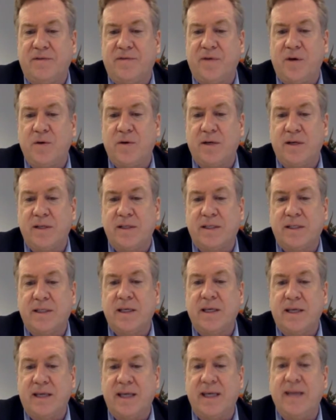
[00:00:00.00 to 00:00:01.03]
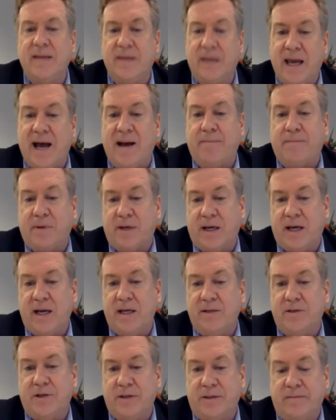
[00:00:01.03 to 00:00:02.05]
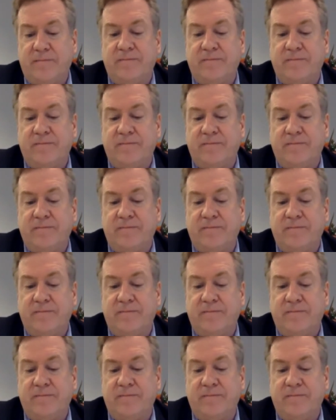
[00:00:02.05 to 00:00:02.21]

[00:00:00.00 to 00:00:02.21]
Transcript: focus in the application.